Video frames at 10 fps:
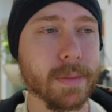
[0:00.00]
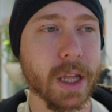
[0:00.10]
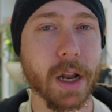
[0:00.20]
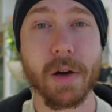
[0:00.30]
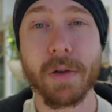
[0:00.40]

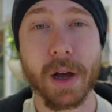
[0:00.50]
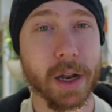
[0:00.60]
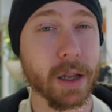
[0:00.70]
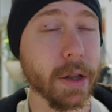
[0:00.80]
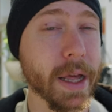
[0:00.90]
you know,
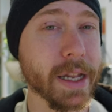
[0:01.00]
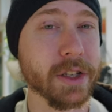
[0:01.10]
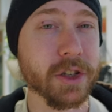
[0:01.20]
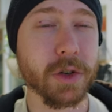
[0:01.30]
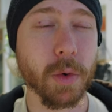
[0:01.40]
a
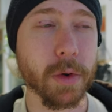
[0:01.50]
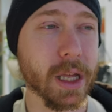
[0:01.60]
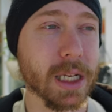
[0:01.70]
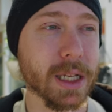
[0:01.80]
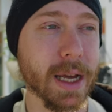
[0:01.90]
lens or
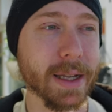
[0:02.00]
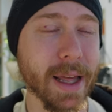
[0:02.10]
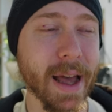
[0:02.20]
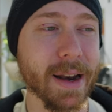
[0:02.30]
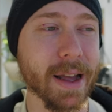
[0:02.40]
things like
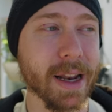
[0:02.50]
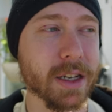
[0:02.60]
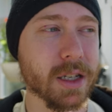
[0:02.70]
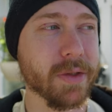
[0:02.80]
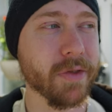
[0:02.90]
that. And
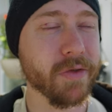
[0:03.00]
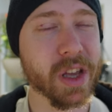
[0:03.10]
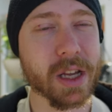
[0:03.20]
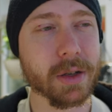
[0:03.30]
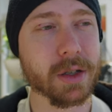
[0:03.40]
it just
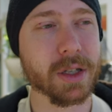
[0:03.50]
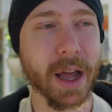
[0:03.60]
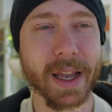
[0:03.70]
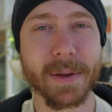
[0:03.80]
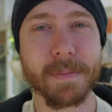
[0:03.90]
feels
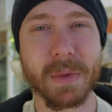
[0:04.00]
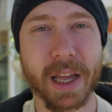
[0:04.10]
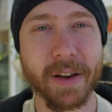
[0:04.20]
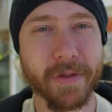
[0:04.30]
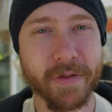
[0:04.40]
like
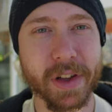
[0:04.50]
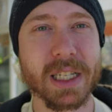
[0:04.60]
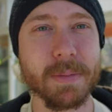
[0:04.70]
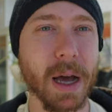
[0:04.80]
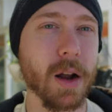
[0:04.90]
it
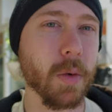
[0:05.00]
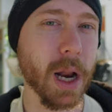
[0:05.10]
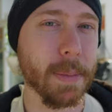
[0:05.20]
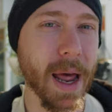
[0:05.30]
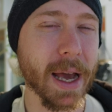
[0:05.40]
fits better when
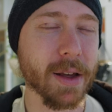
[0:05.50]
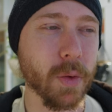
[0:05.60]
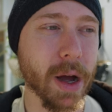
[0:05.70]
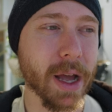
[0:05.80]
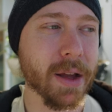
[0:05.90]
I pack it
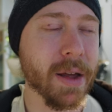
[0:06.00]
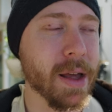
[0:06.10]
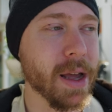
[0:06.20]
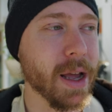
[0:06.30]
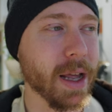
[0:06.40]
away.
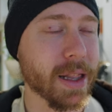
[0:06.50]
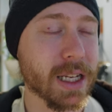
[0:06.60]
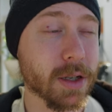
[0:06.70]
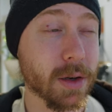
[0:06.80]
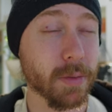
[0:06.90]
And
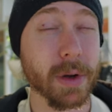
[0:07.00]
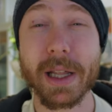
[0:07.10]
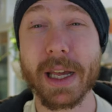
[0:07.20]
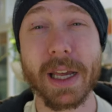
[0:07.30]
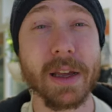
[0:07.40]
that's
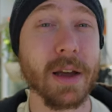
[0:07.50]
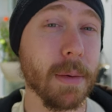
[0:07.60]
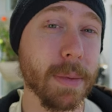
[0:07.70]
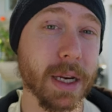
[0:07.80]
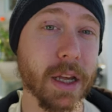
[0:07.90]
really
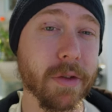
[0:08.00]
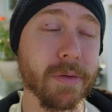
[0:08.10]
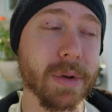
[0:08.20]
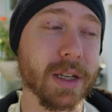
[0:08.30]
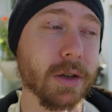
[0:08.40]
a big deal
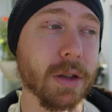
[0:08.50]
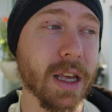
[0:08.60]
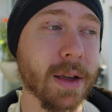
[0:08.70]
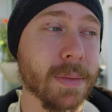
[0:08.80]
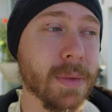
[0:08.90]
for me. So
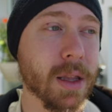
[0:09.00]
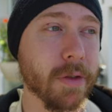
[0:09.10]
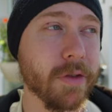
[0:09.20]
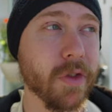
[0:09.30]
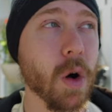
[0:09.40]
the
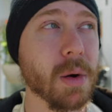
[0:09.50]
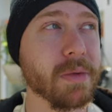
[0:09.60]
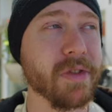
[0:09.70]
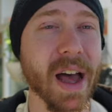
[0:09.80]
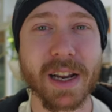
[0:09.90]
form
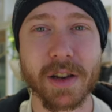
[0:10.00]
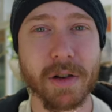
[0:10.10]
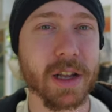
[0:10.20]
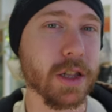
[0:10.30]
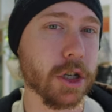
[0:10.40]

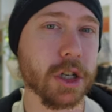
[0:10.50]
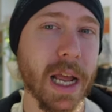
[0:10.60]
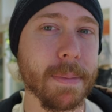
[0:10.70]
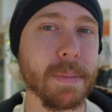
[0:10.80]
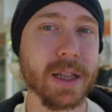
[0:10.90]
factor and the
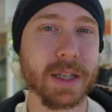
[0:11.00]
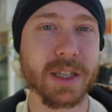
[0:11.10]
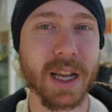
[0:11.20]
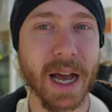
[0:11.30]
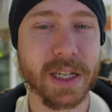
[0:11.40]
shape and the
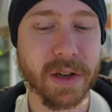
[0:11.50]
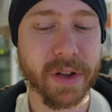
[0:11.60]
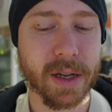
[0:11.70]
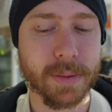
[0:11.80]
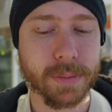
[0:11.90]
size of
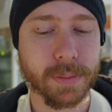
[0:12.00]
it